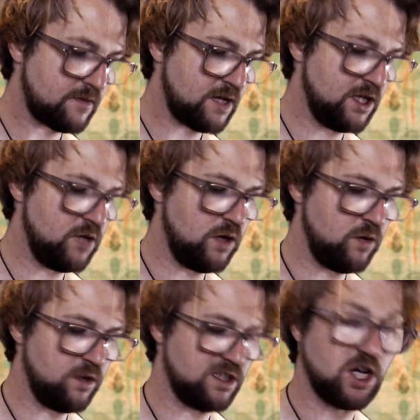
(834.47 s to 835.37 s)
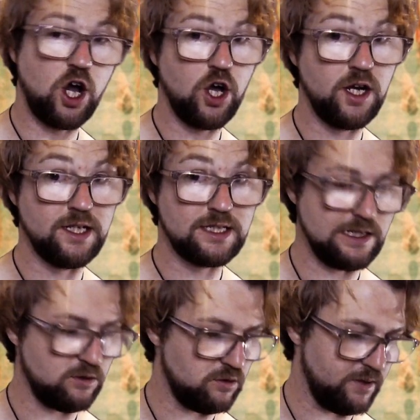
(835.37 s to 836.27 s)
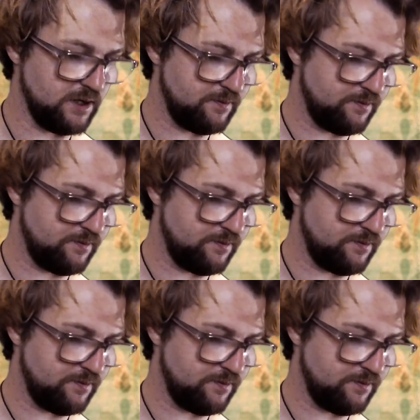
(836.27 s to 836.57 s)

and you only want the tiniest little bit.